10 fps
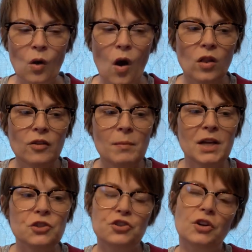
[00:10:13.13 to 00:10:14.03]
all of
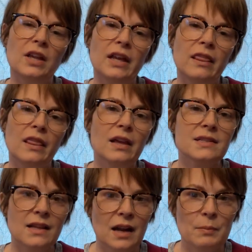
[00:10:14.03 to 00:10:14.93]
my journaling
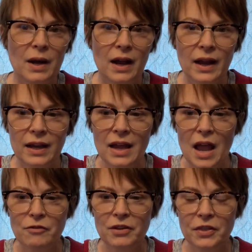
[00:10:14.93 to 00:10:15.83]
things that I buy,
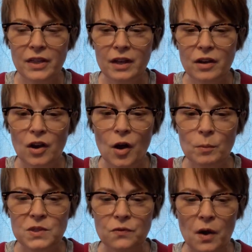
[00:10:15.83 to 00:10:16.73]
everything
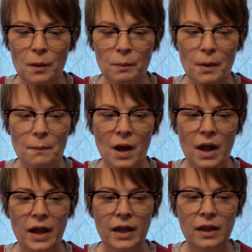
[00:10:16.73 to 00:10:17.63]
comes from
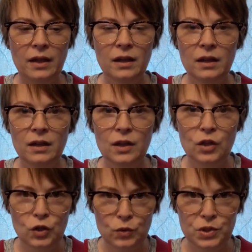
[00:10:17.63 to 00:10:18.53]
my
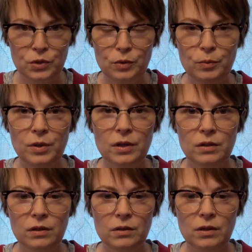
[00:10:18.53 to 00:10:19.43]
YouTube
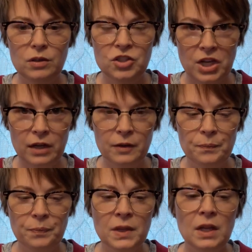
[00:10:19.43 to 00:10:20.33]
check.
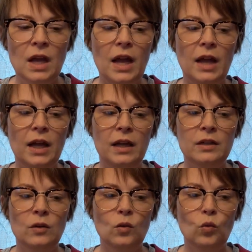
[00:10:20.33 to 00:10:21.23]

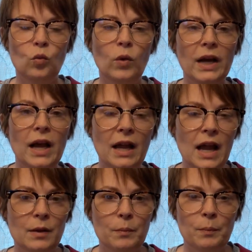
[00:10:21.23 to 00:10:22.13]
And when I,
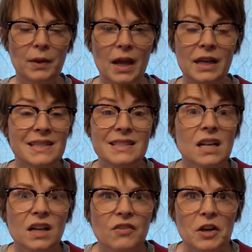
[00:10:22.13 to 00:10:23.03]
and it's
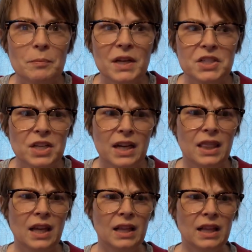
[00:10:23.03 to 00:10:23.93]
not a very big check. I
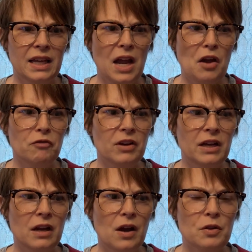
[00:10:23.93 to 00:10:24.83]
think like
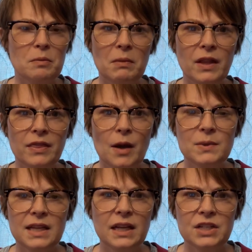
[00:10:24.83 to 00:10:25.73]
every other month I
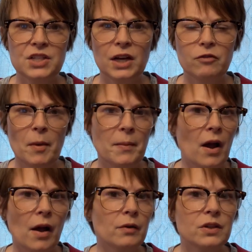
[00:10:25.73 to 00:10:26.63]
was getting a check for maybe
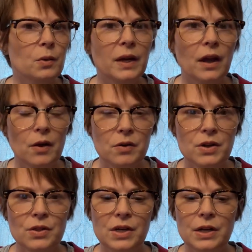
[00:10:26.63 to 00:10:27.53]
one hundred twenty dollars, one
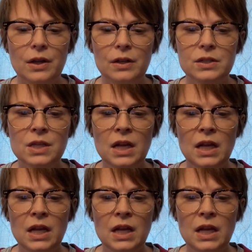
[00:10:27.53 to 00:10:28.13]
hundred thirty dollars.